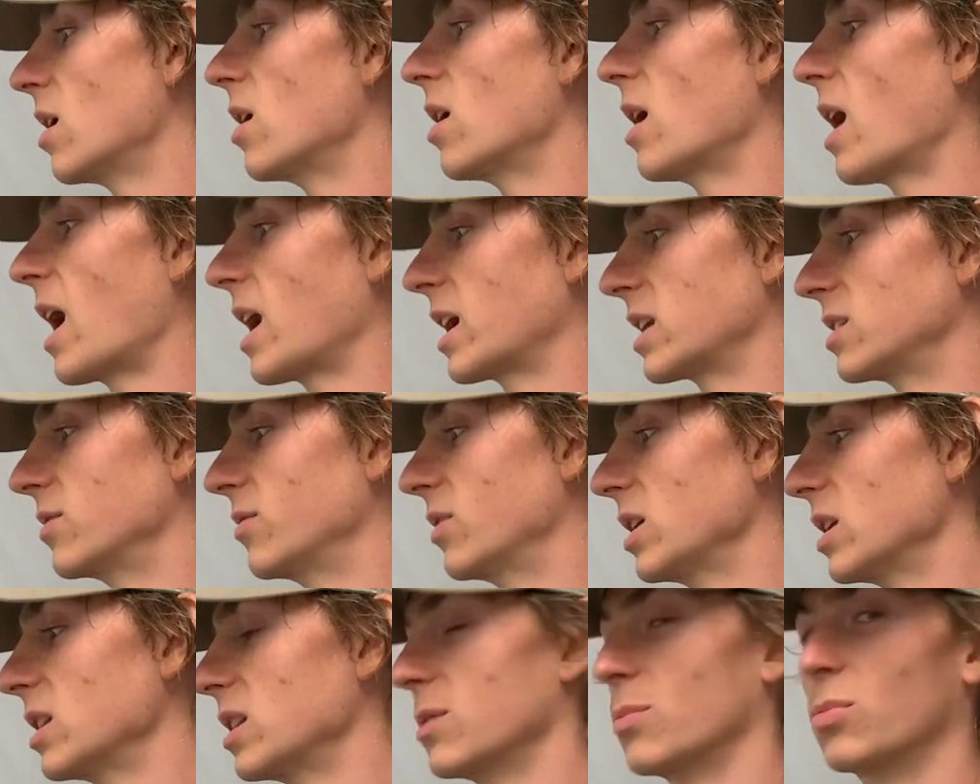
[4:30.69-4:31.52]

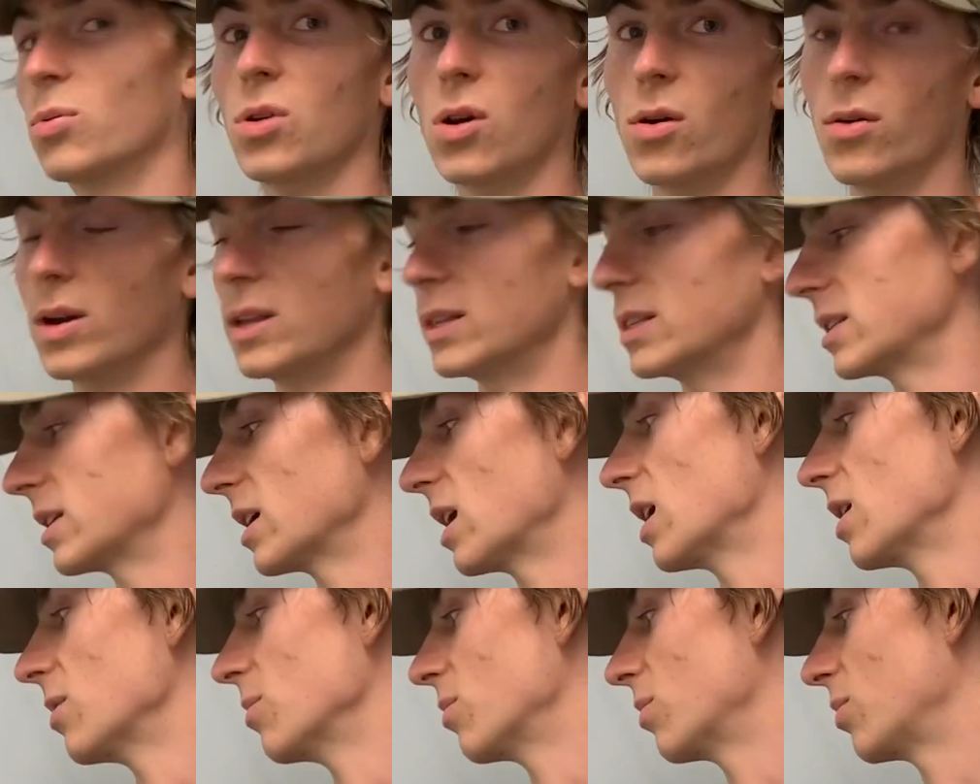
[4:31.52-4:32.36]
activate the
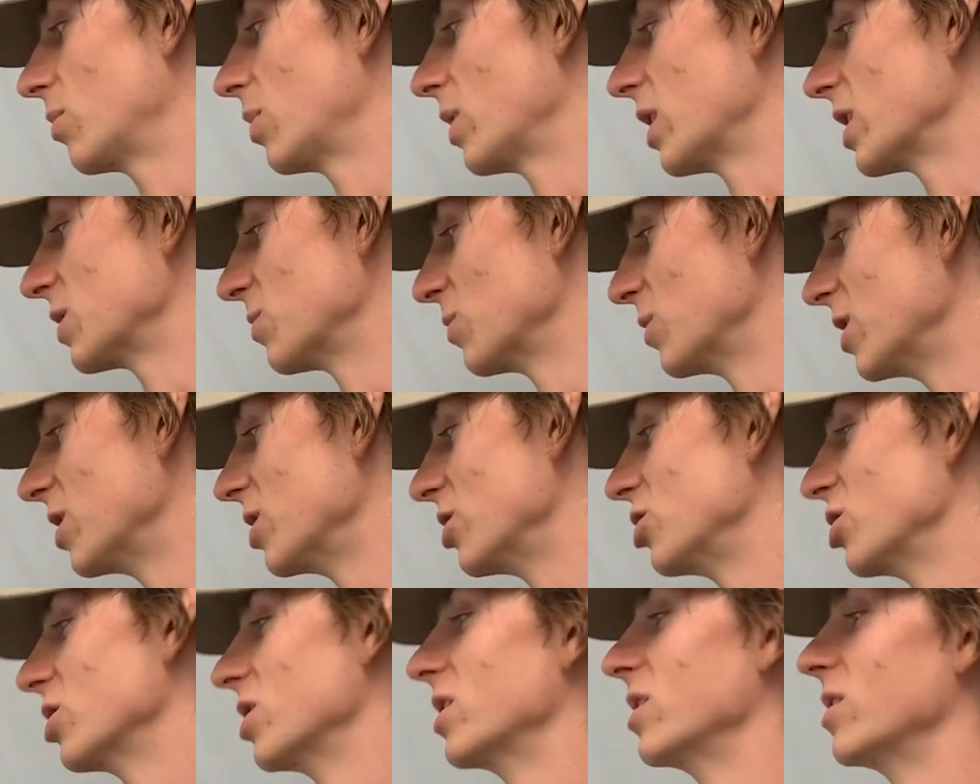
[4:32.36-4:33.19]
proenzyme
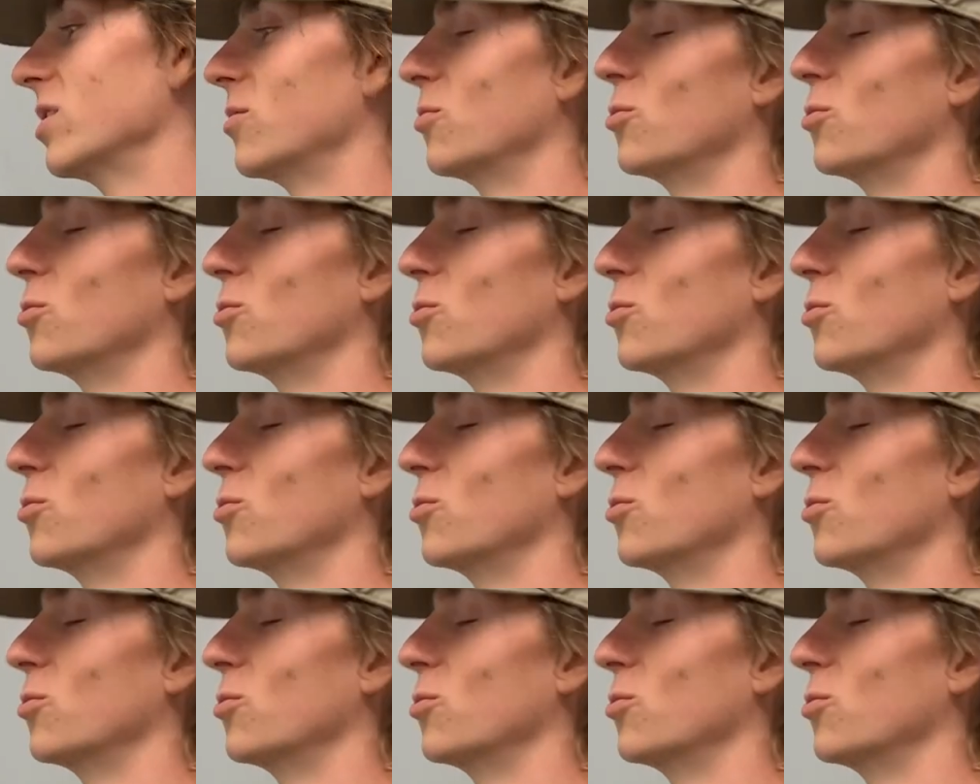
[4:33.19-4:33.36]
plasminogen,